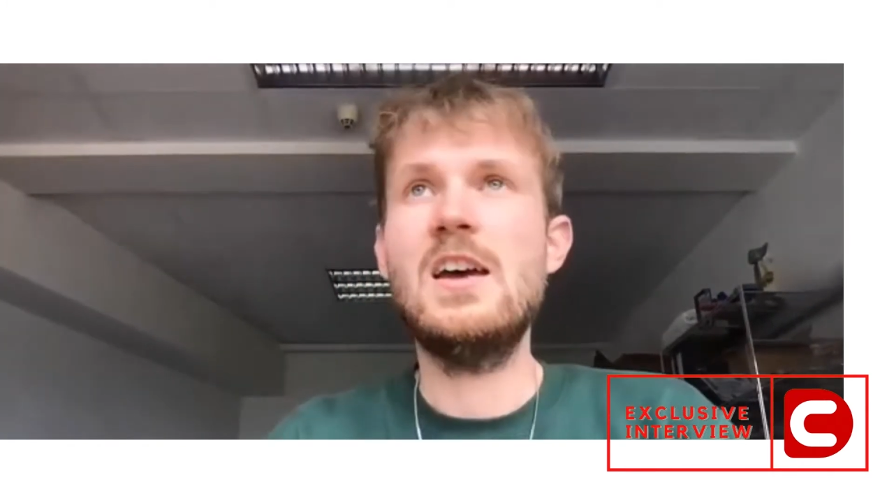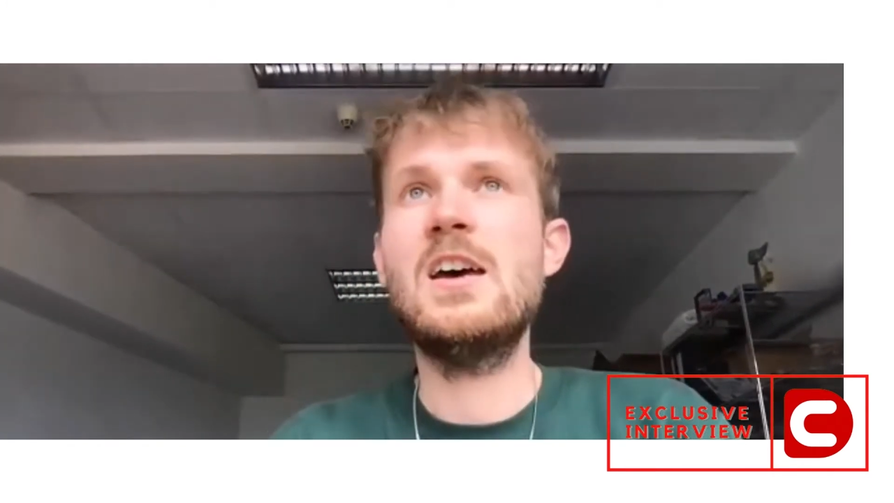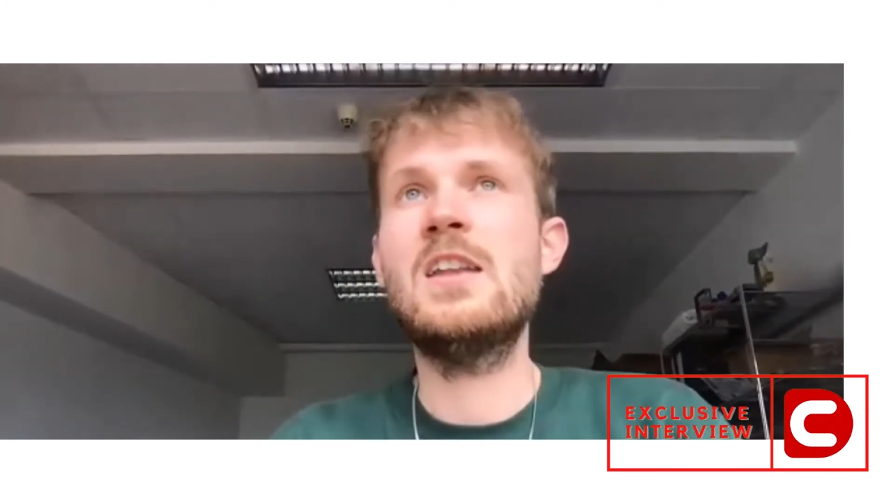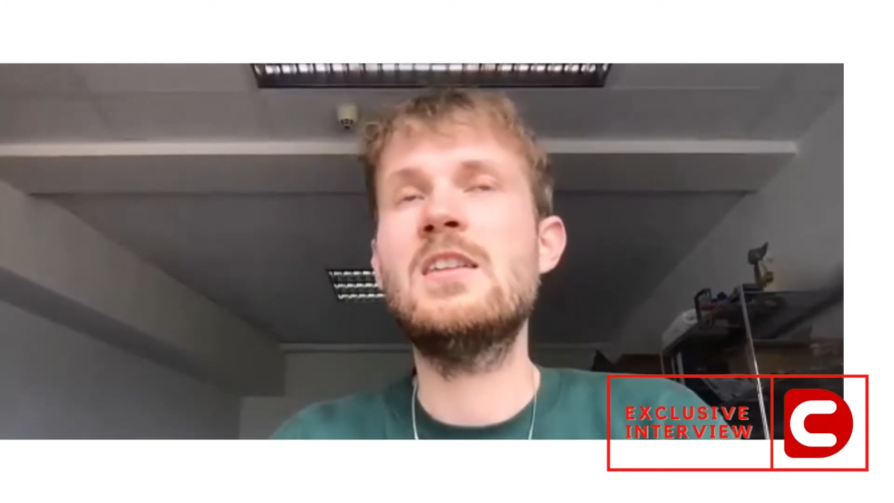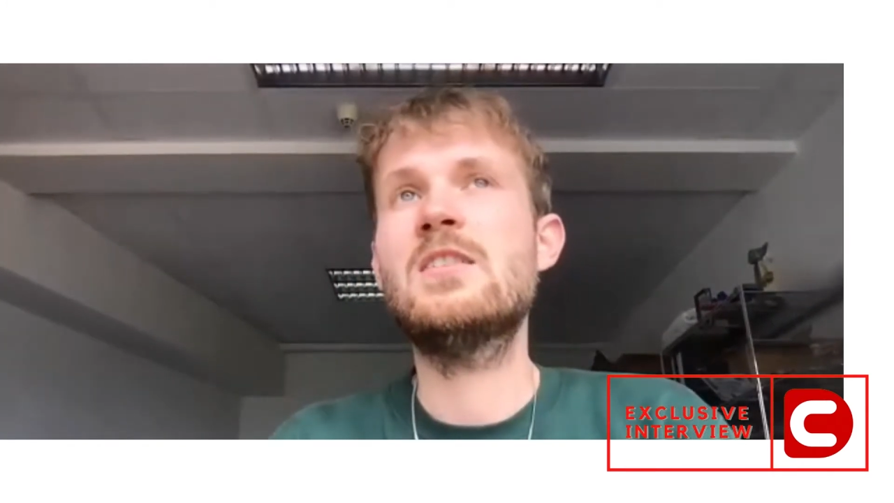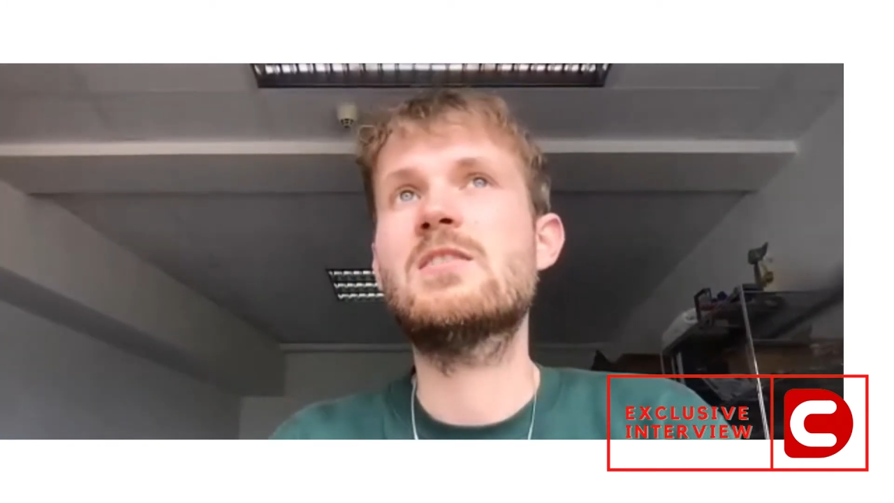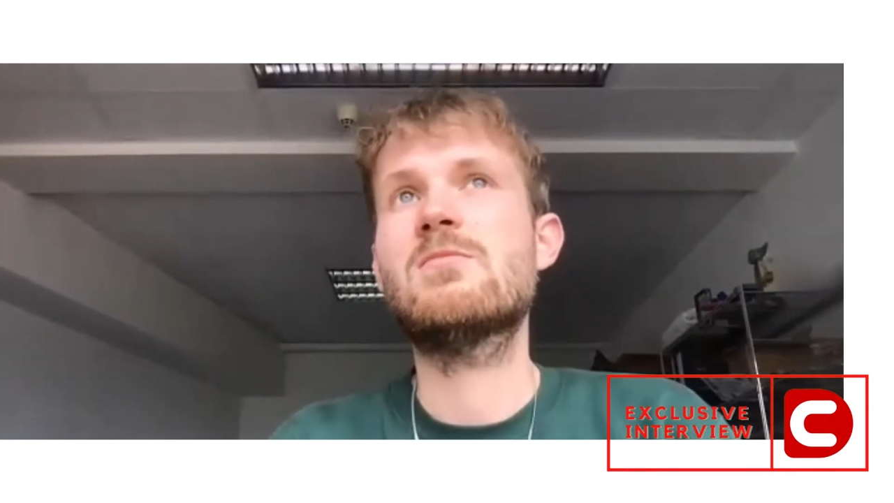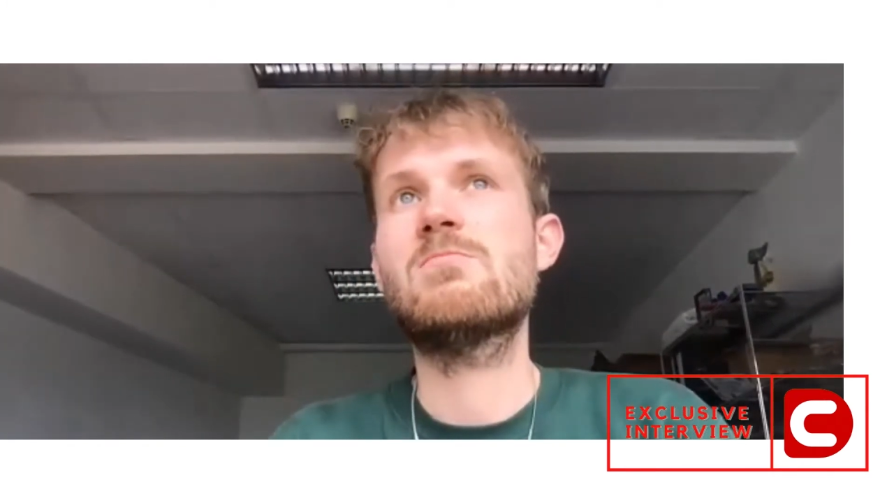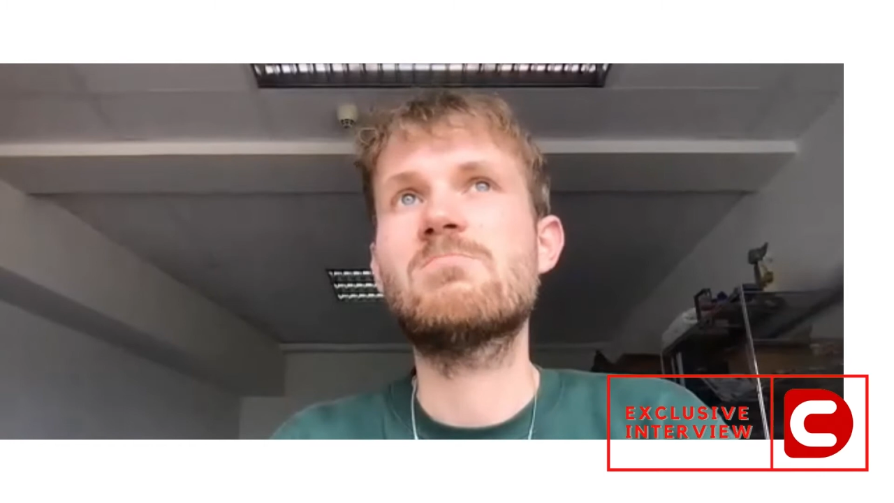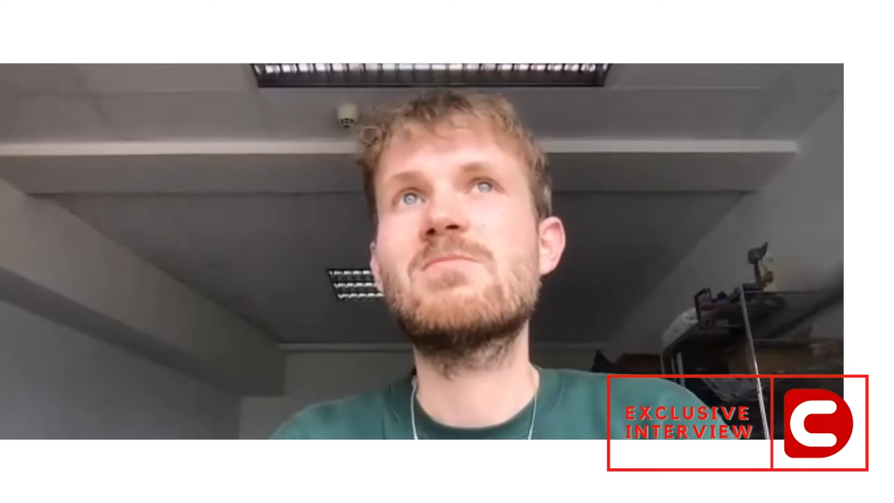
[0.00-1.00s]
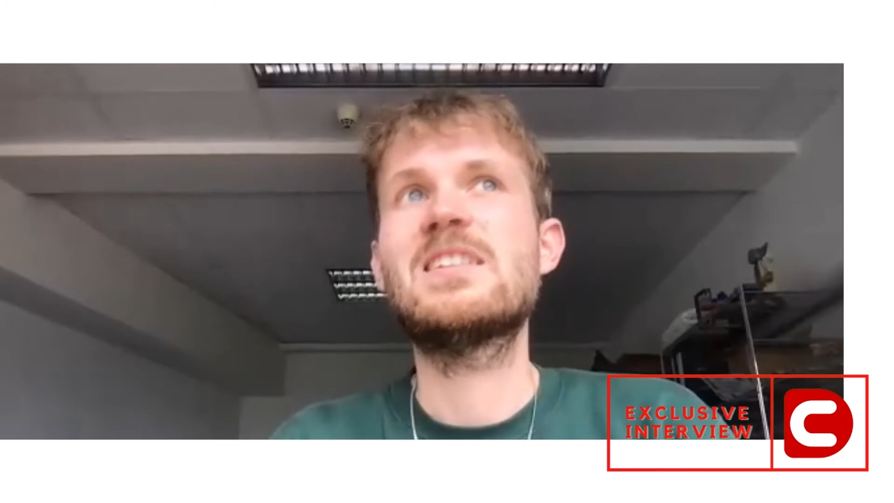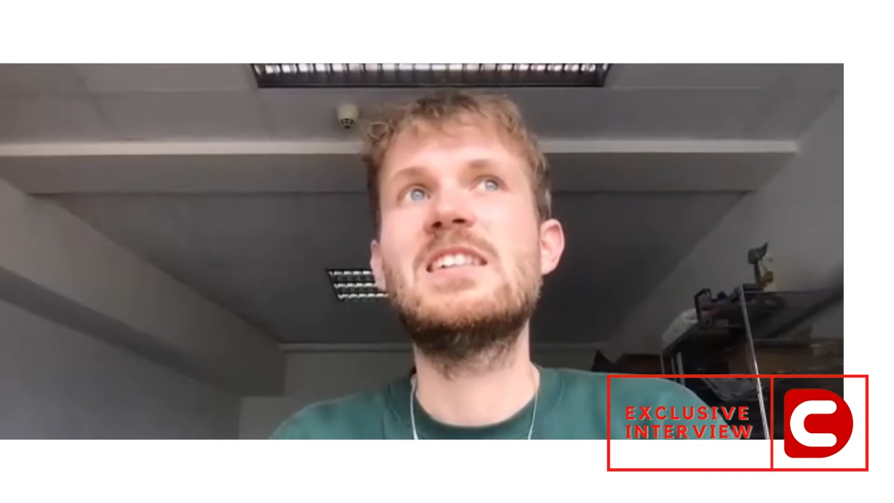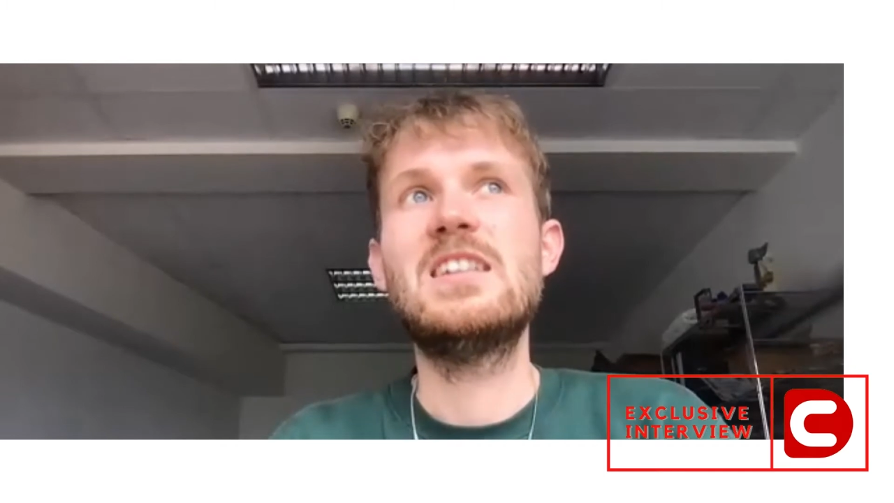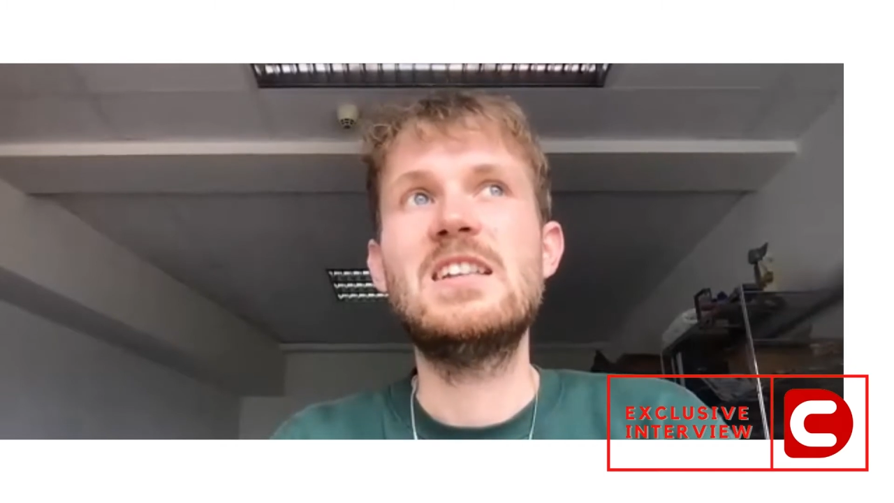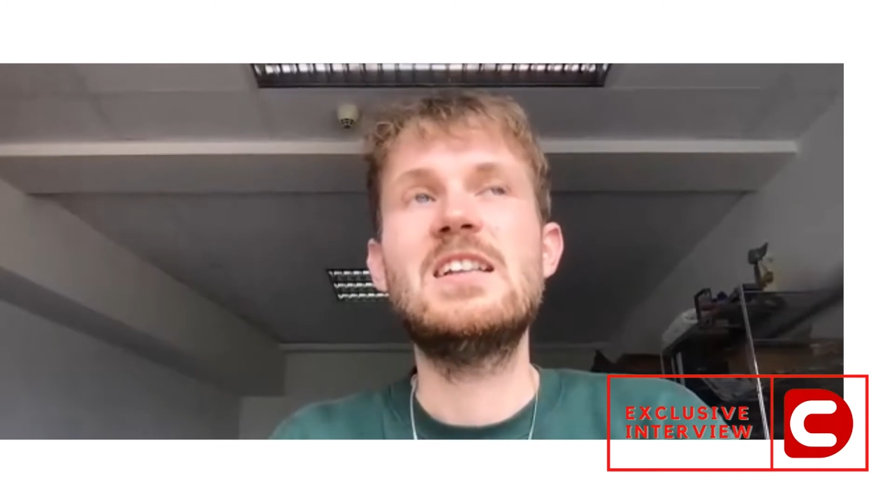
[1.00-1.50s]
And
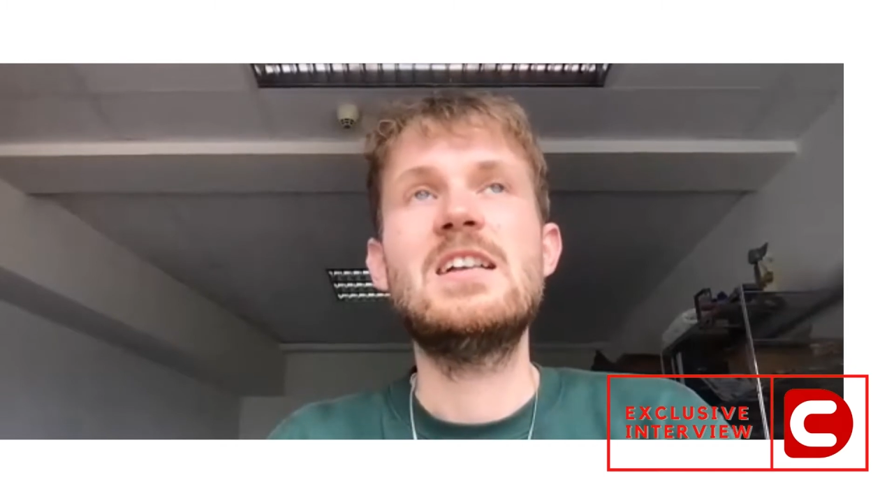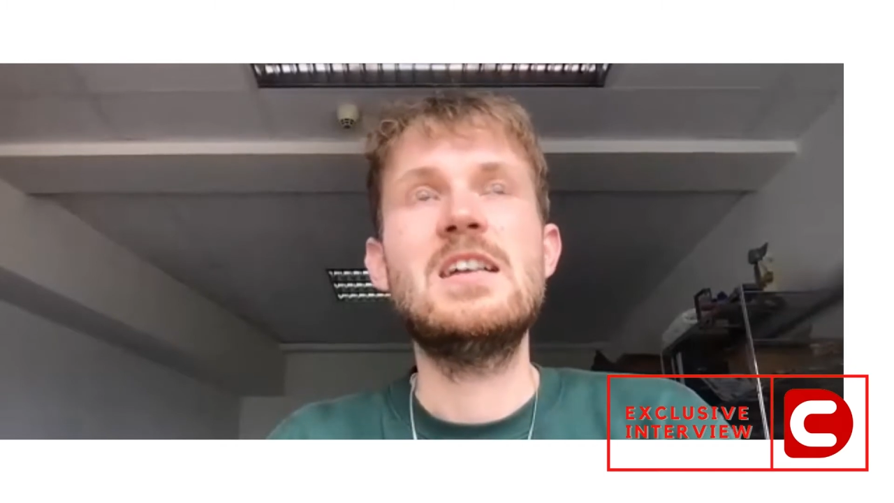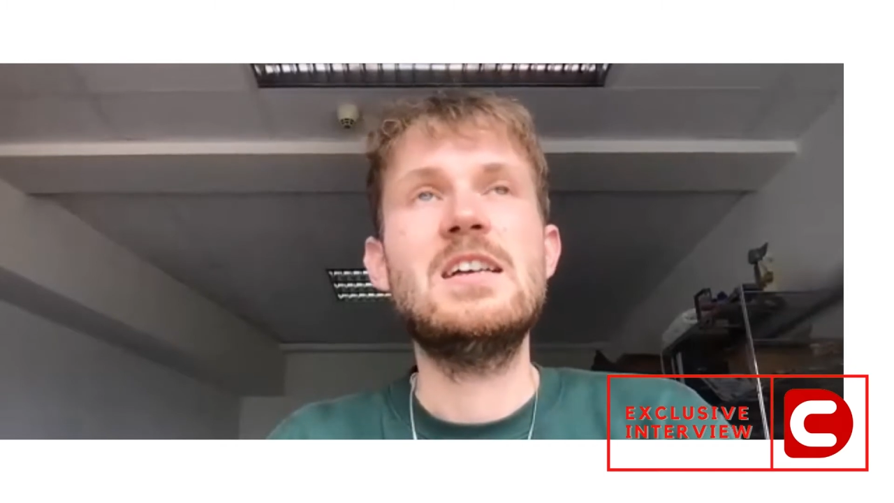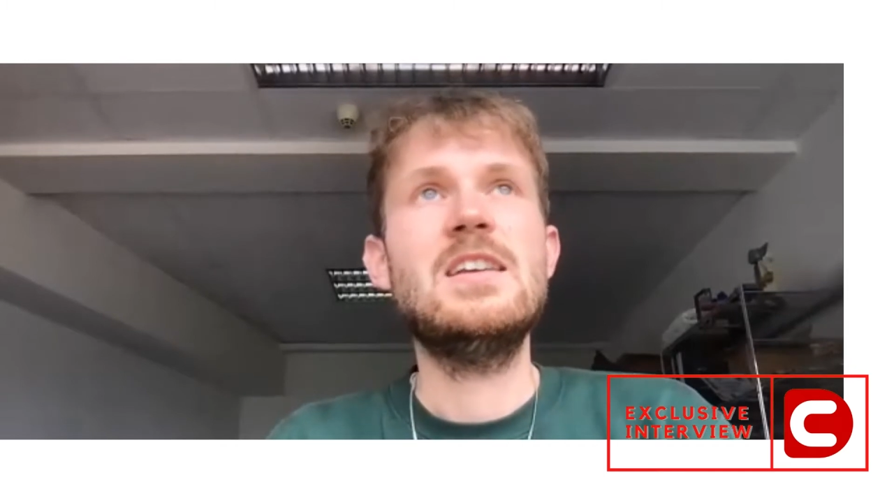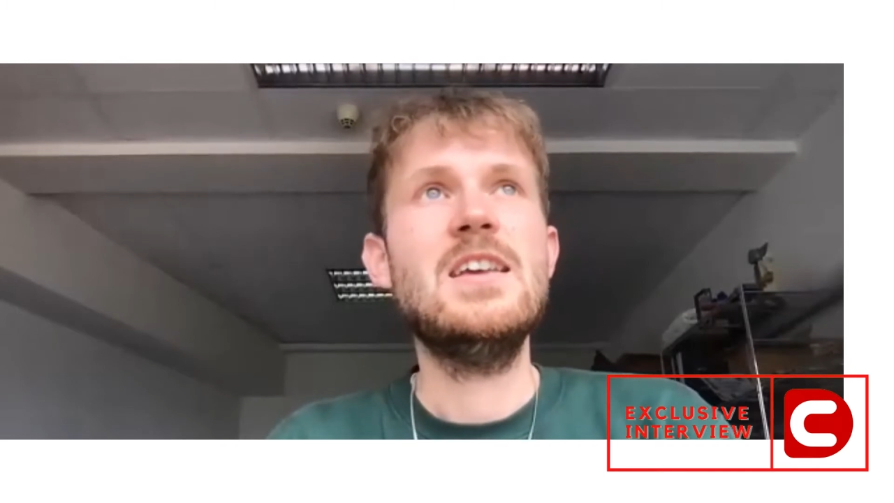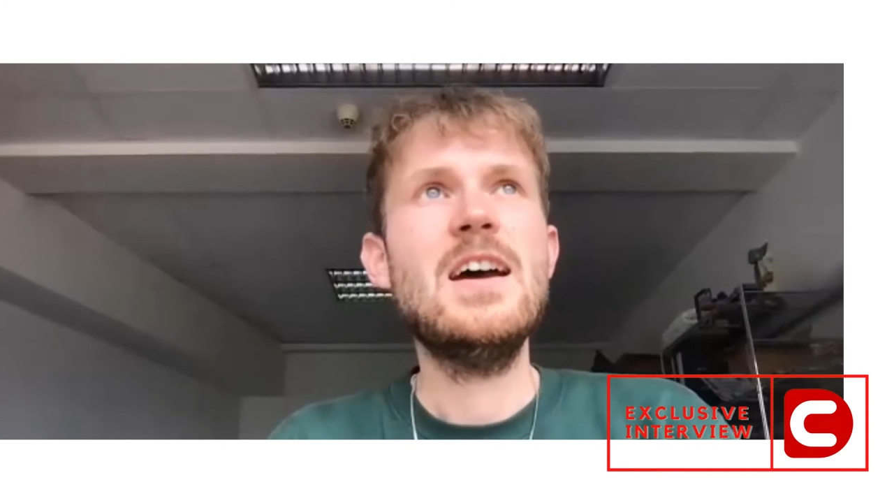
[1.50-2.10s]
yeah,